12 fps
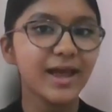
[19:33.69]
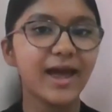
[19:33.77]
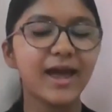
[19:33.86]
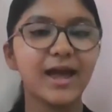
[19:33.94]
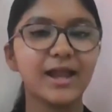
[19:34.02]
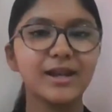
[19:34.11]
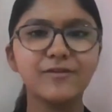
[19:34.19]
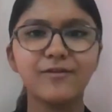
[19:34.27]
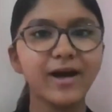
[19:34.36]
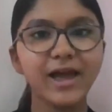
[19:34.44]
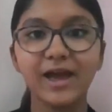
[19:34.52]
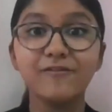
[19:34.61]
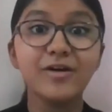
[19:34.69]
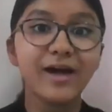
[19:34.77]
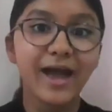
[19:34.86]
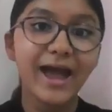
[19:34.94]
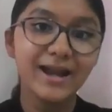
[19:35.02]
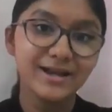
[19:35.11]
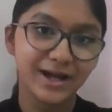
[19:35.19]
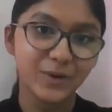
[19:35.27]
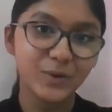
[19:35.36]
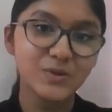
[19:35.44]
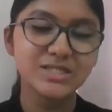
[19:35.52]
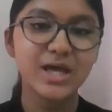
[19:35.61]
And if I ever had
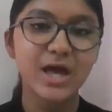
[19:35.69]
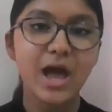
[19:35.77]
doubts,